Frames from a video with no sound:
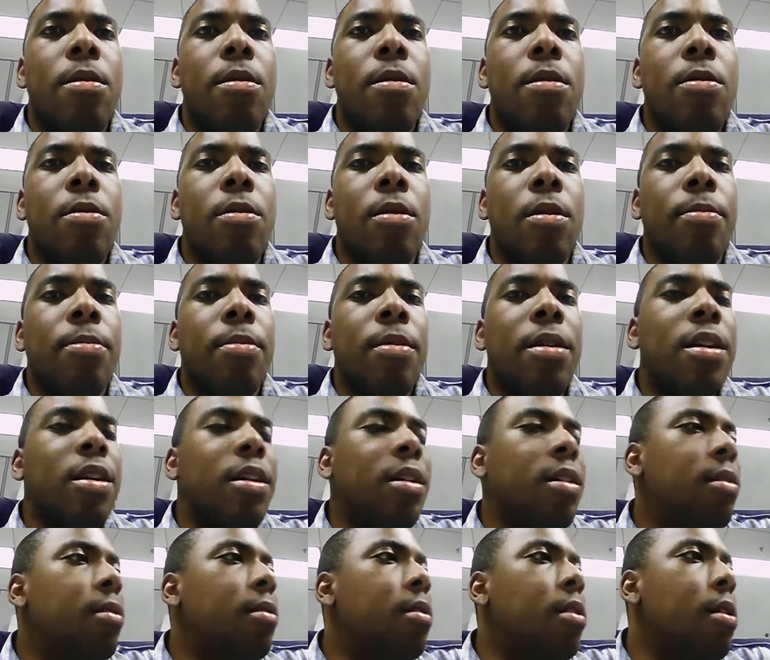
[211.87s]
are playing
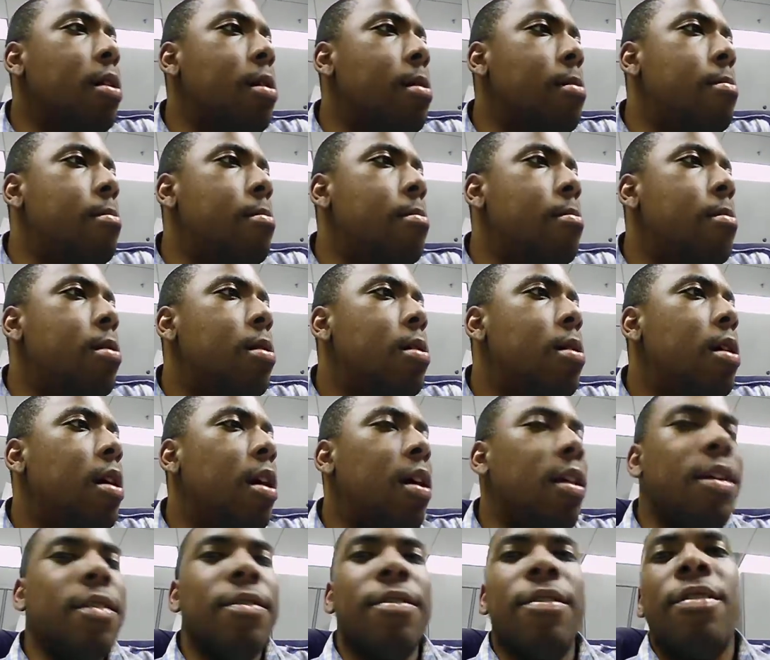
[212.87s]
good. That
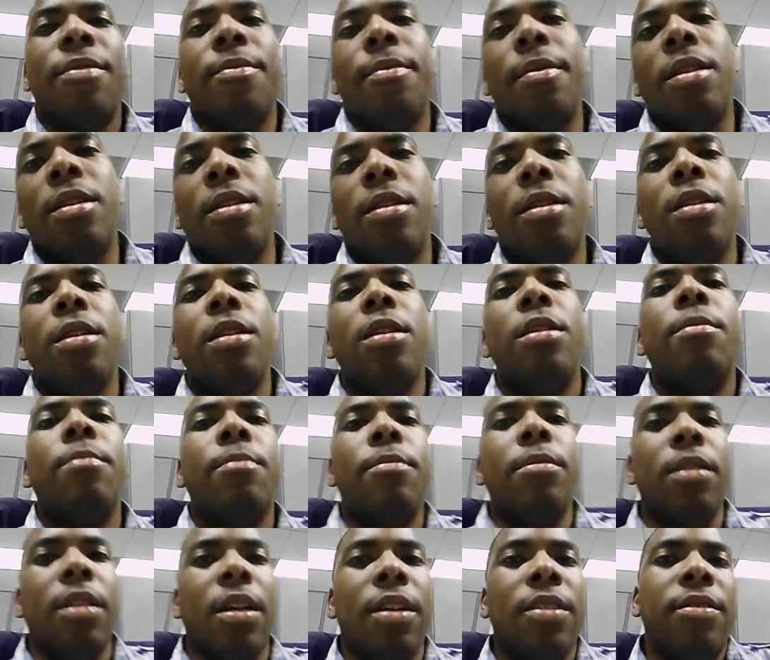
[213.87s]
was just a win.
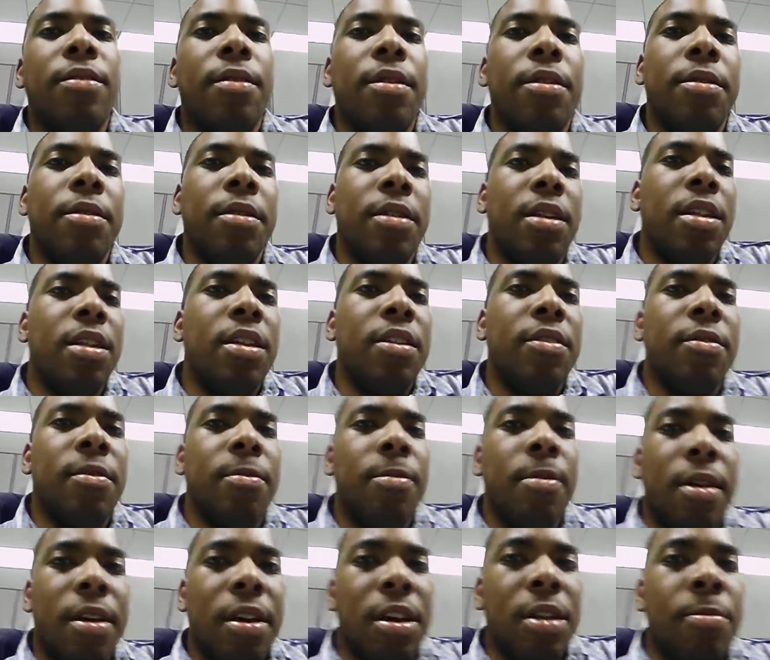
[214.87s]
They lost 2 out of 3 to the Indians, who are
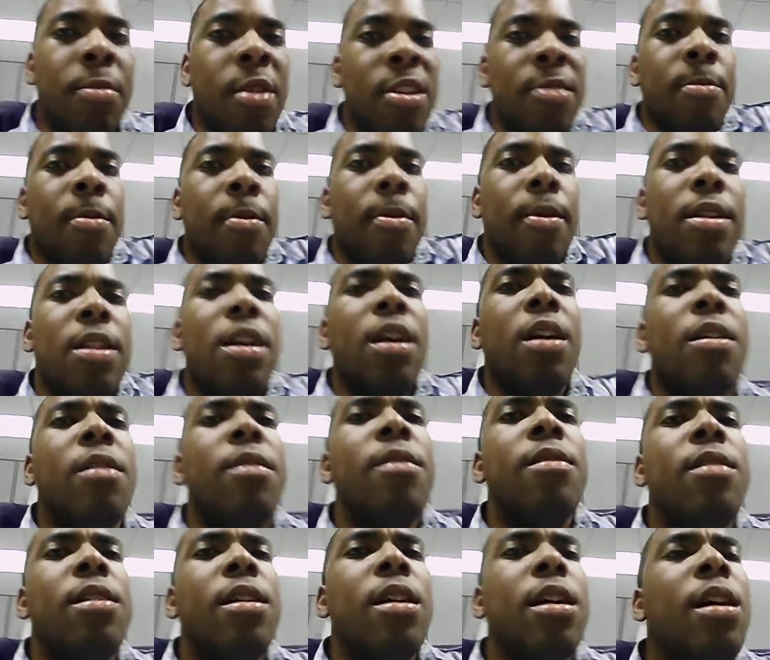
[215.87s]
playing good baseball right now.
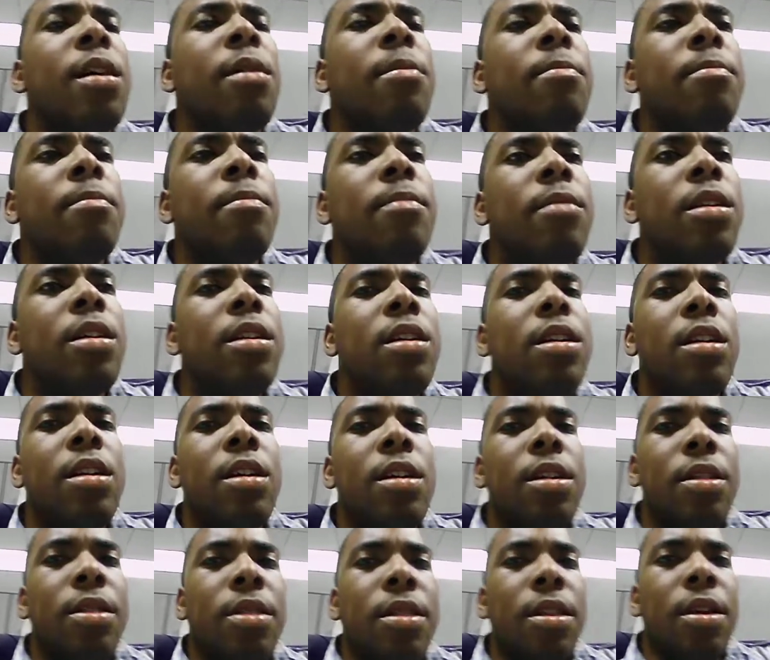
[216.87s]

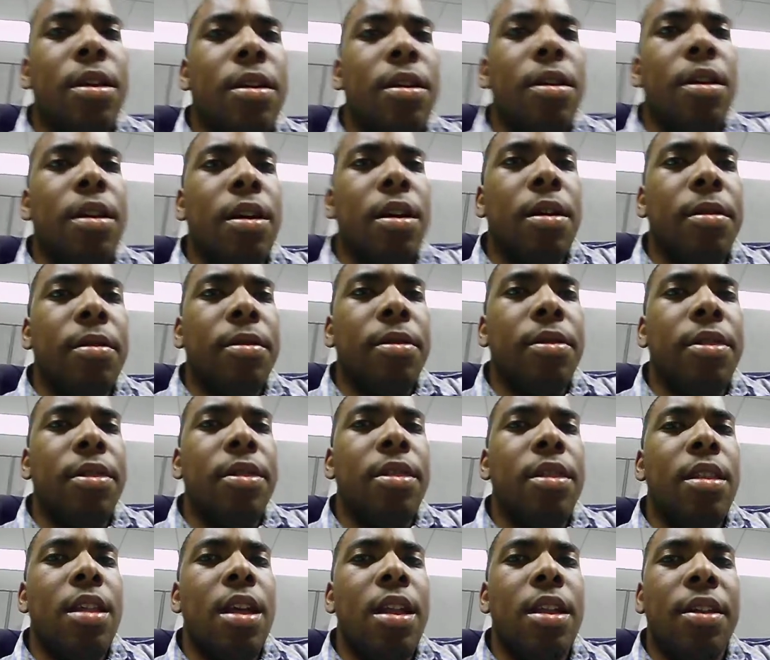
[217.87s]
The
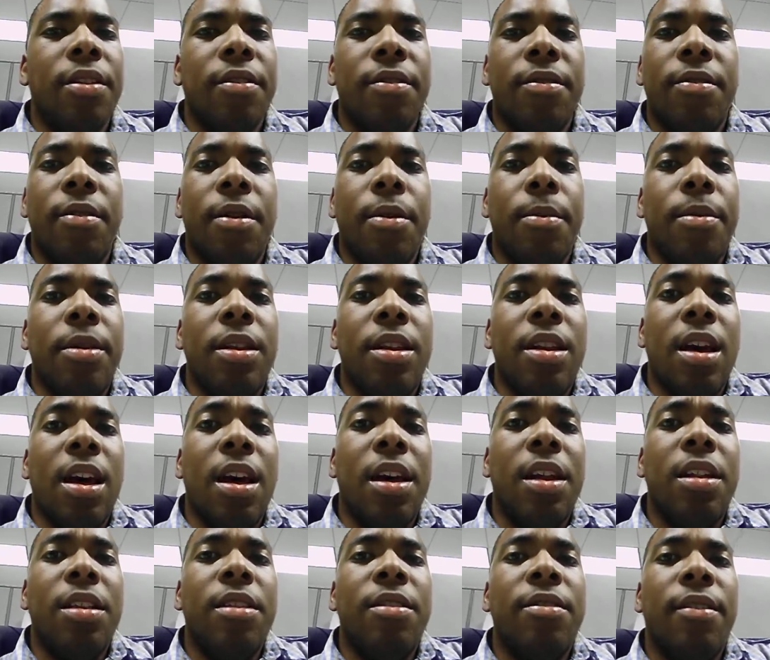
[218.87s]
Indians are
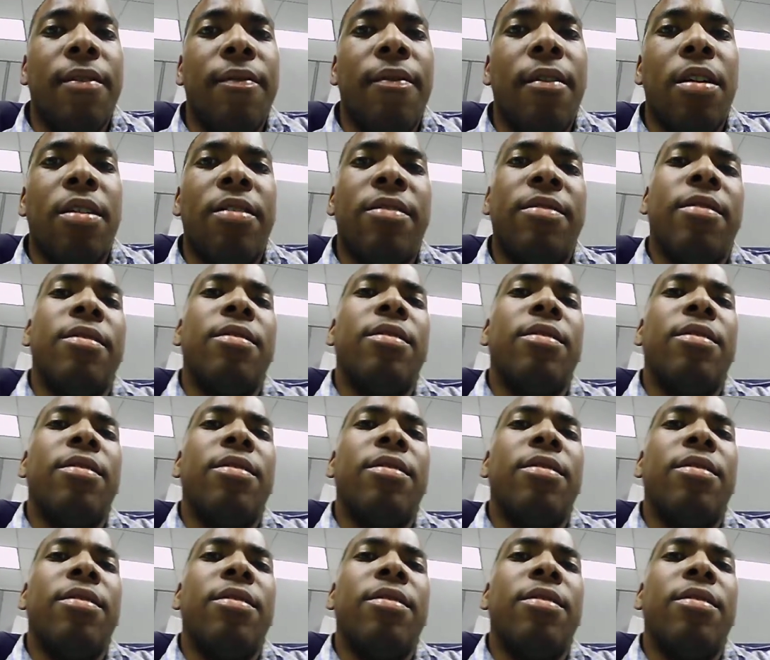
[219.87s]
21-9 so far to start the